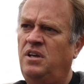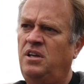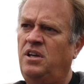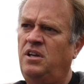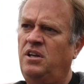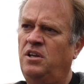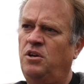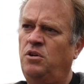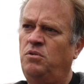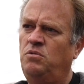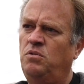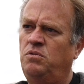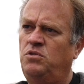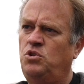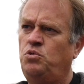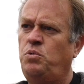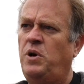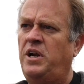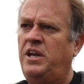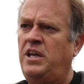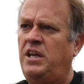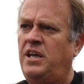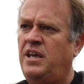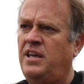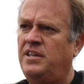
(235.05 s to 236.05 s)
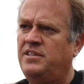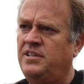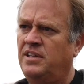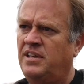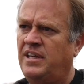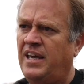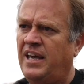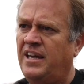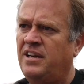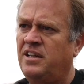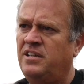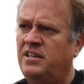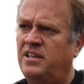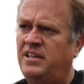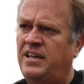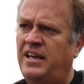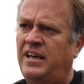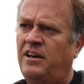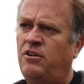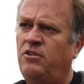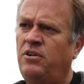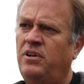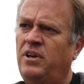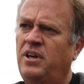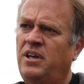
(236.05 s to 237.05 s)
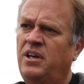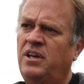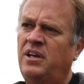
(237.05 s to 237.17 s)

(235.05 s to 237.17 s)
you know, 20 years in Canada now.